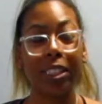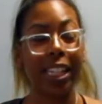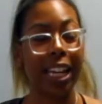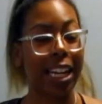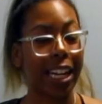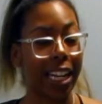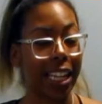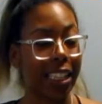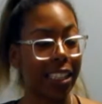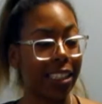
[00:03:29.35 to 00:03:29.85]
and
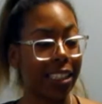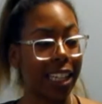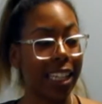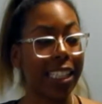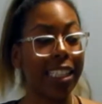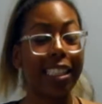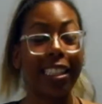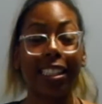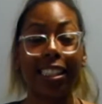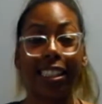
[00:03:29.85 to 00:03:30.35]
I let
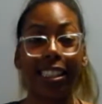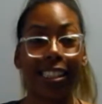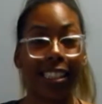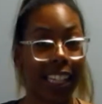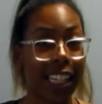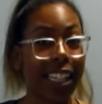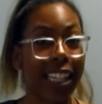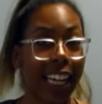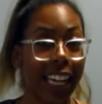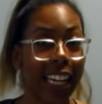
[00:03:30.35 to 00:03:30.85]
it
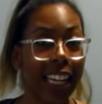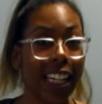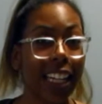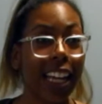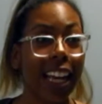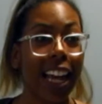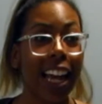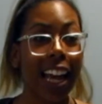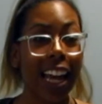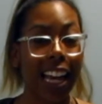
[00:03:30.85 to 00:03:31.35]
sink in
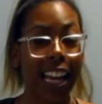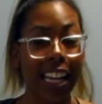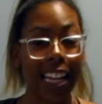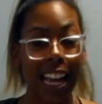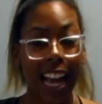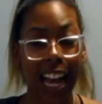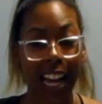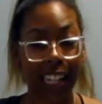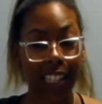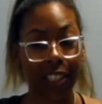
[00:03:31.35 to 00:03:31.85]
and
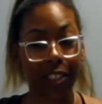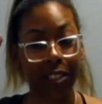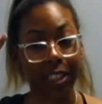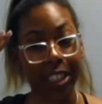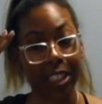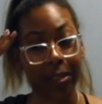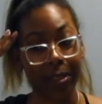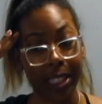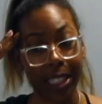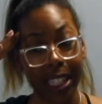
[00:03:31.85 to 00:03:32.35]

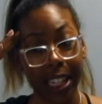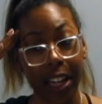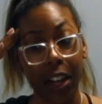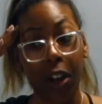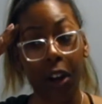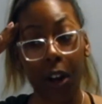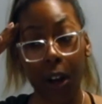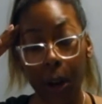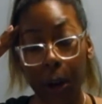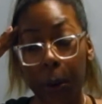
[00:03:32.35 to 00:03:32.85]
actually was like,
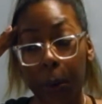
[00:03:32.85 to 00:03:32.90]
oh